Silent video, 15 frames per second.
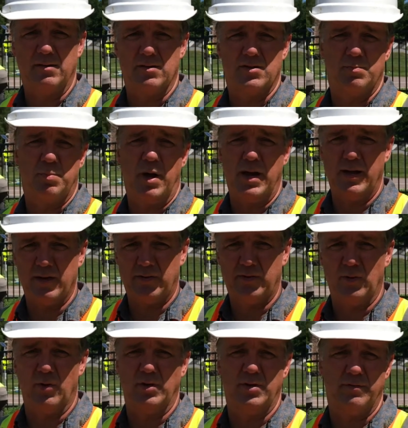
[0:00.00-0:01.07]
despite
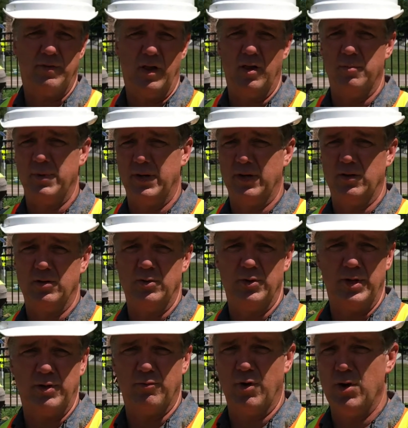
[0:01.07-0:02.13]
historic development,
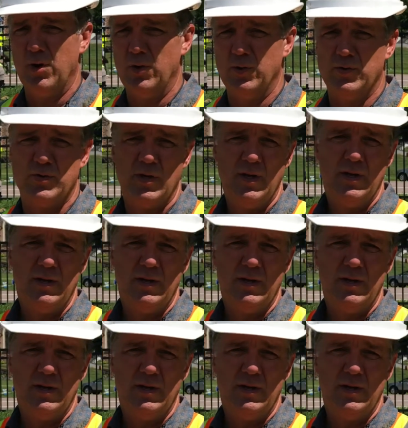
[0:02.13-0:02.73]
including roads,